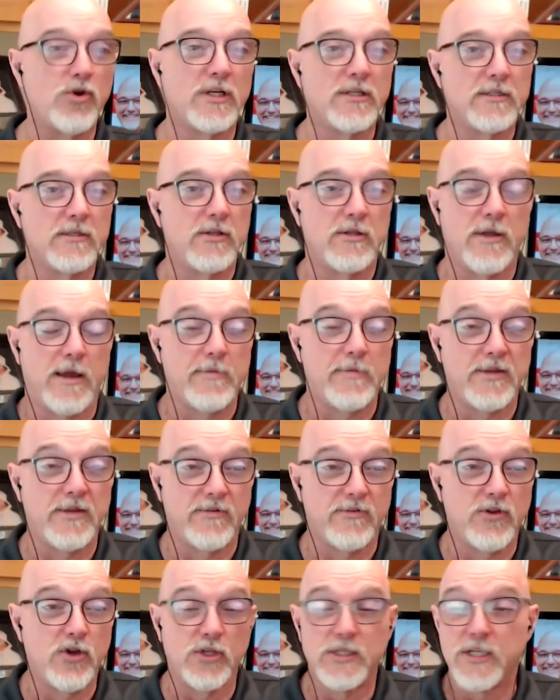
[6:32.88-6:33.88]
you can, I mean,
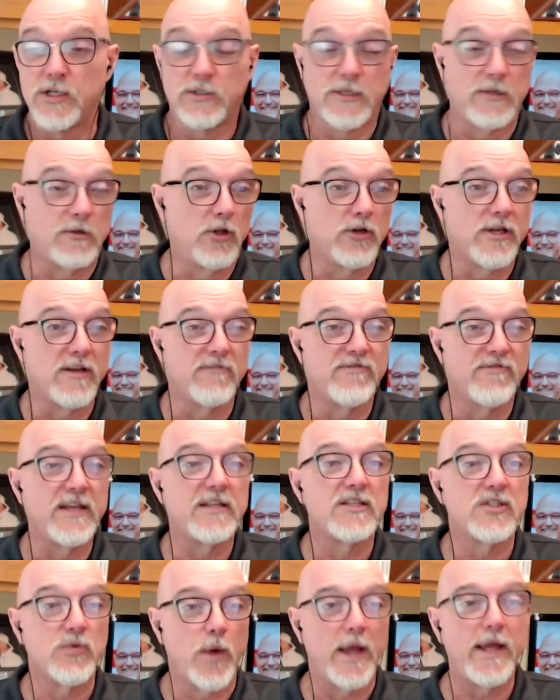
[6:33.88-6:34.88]
you can take a look at
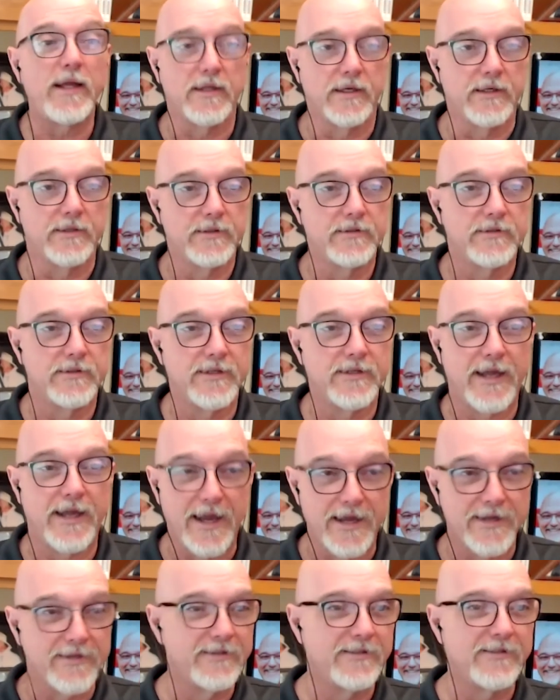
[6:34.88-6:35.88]
Venezuela
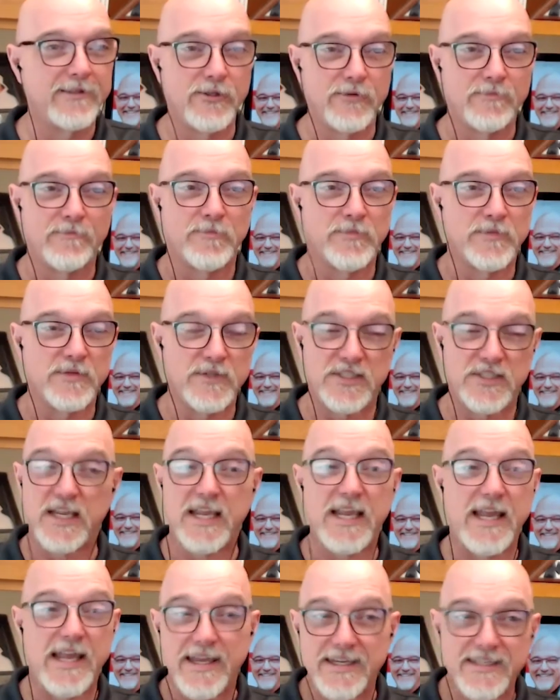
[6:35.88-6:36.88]
and
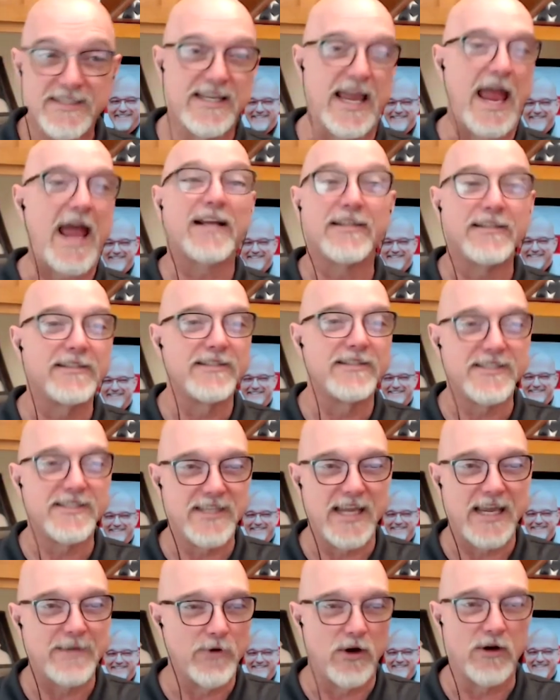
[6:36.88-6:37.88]
see exactly the
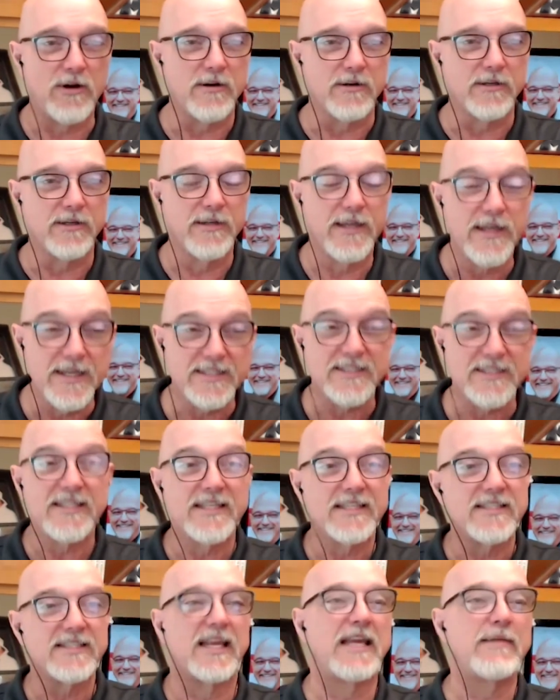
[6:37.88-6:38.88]
same arc. It's
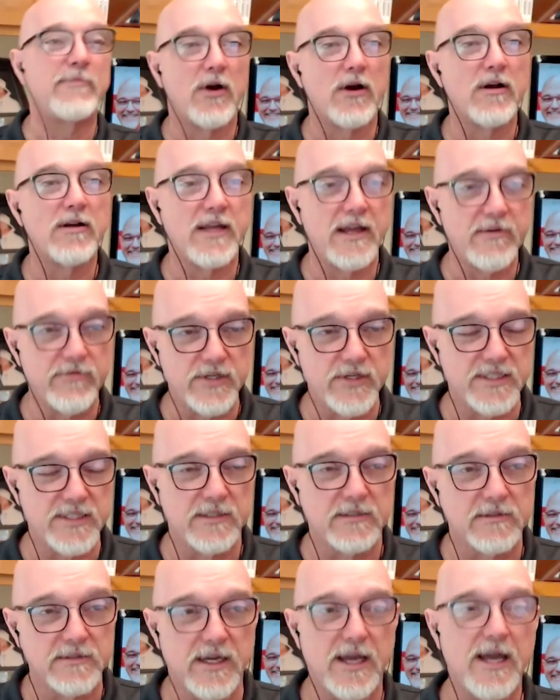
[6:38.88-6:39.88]
the same arc every
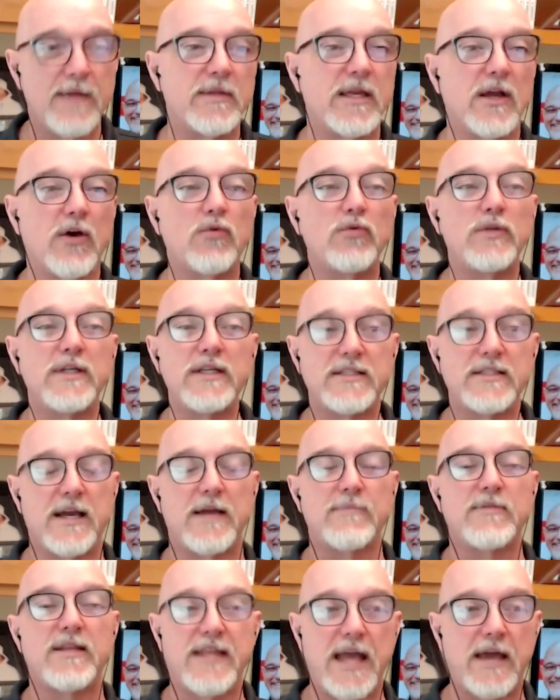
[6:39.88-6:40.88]
single time. The only
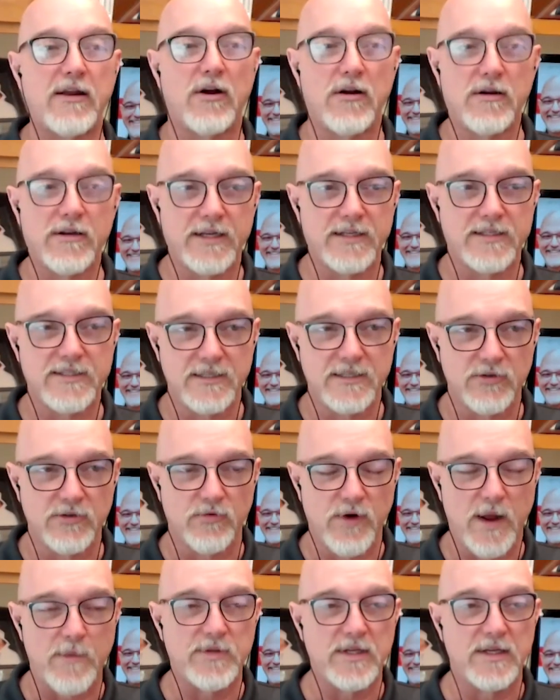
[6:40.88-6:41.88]
time that that arc gets
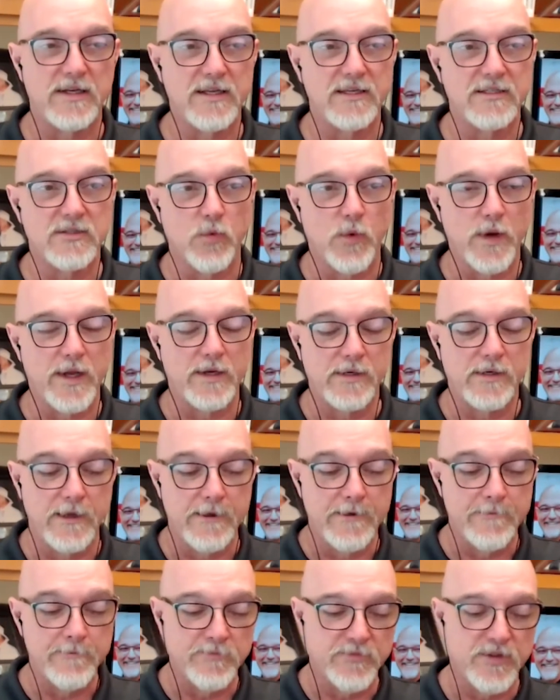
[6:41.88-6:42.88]
interrupted is when
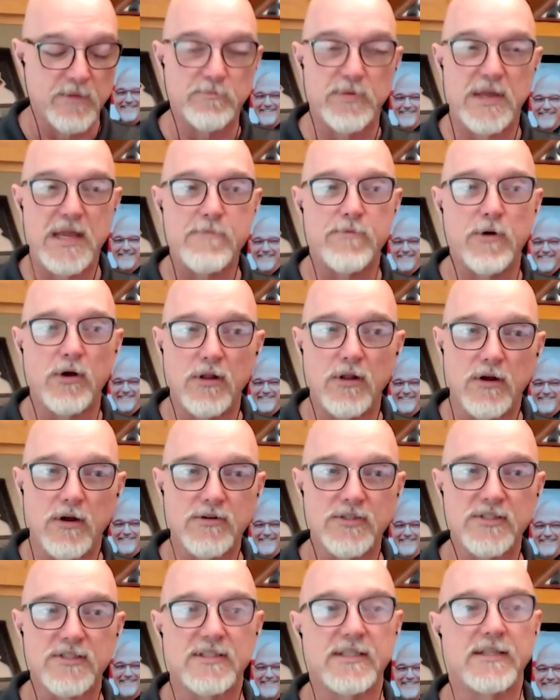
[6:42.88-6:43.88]
the people
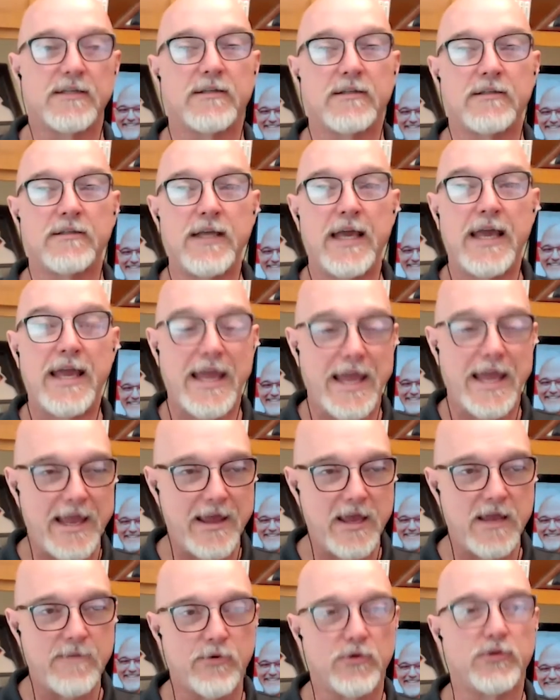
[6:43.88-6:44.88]
are still
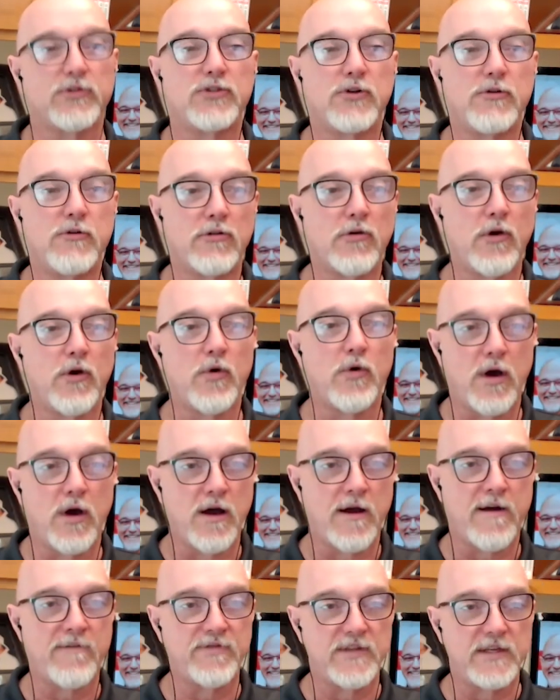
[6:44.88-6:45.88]
able to throw
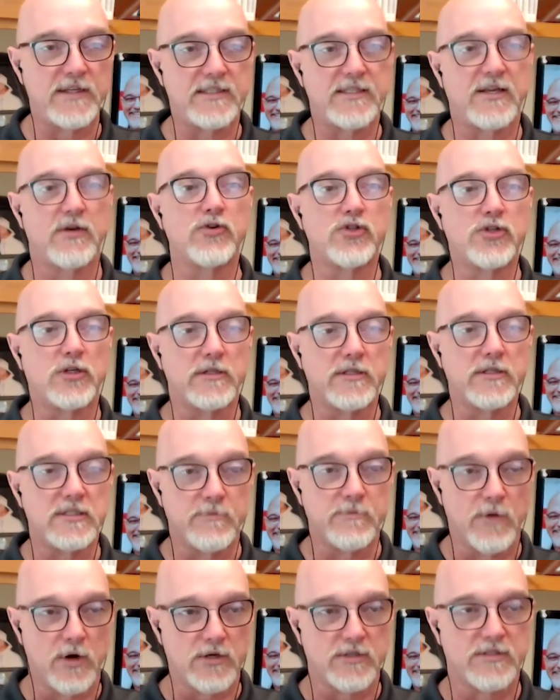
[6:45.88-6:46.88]
off the
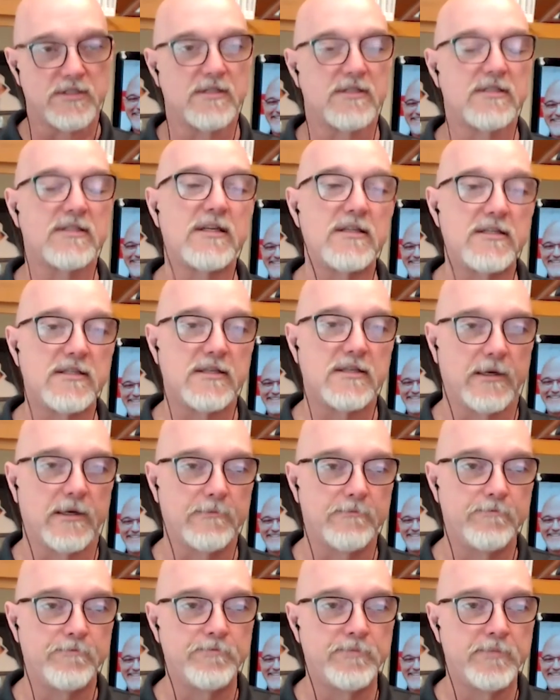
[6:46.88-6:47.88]
socialist Marxist
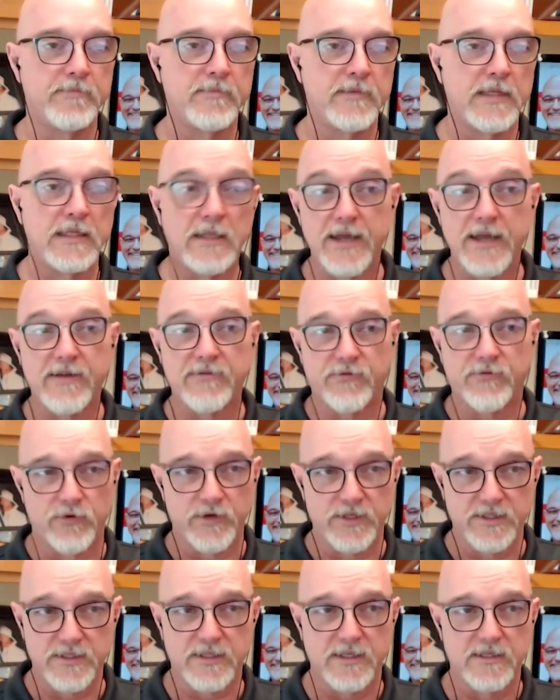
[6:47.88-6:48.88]
system, like,
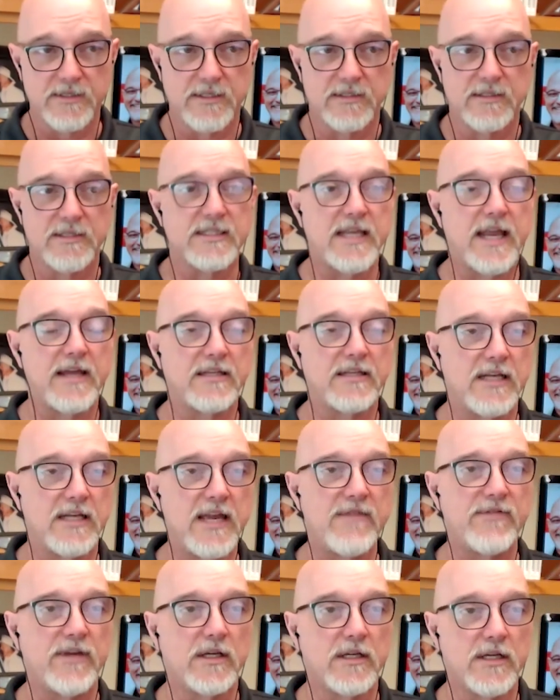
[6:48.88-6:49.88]
for instance, in the
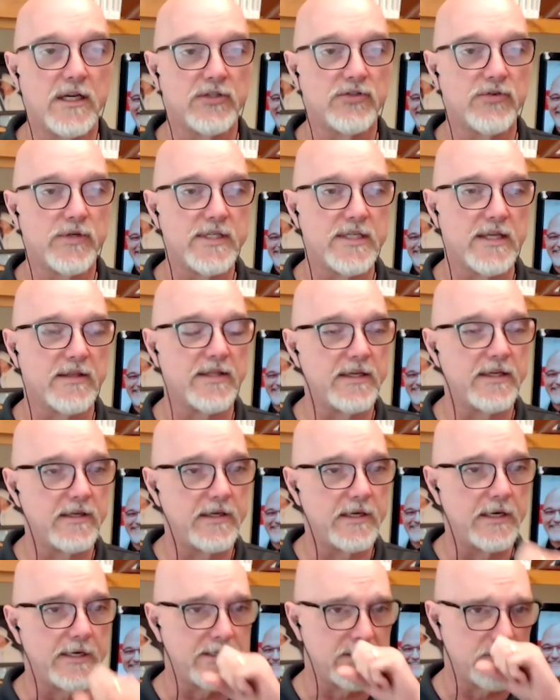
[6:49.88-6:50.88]
Scandinavian countries, I
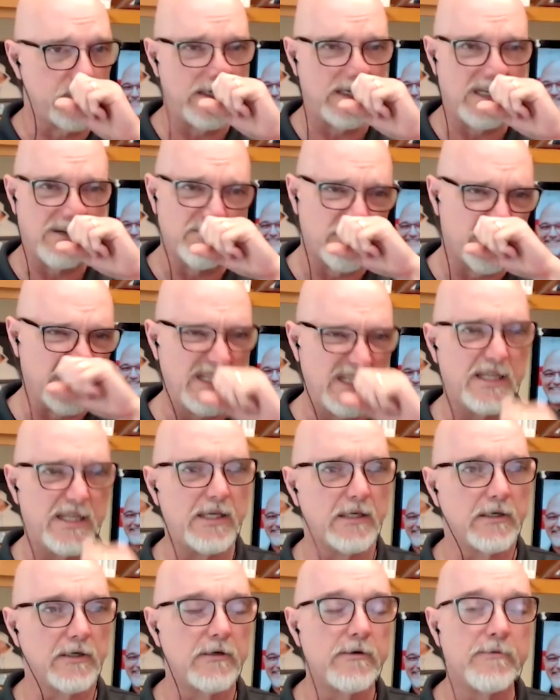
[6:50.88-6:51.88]
think Sweden in
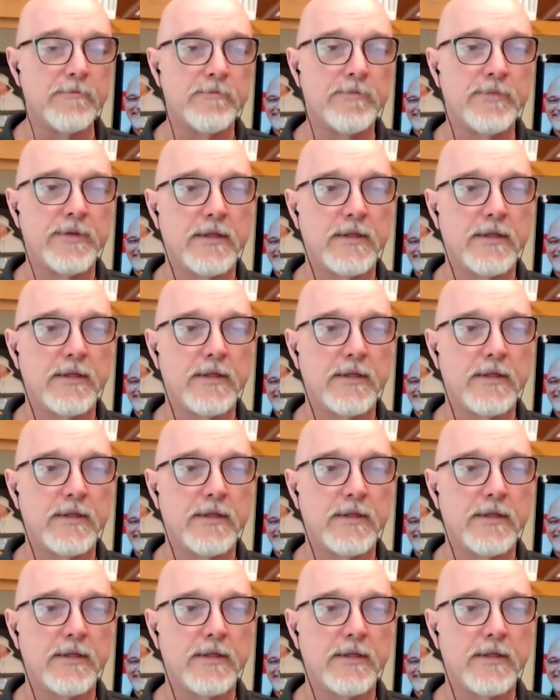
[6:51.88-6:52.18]
particular.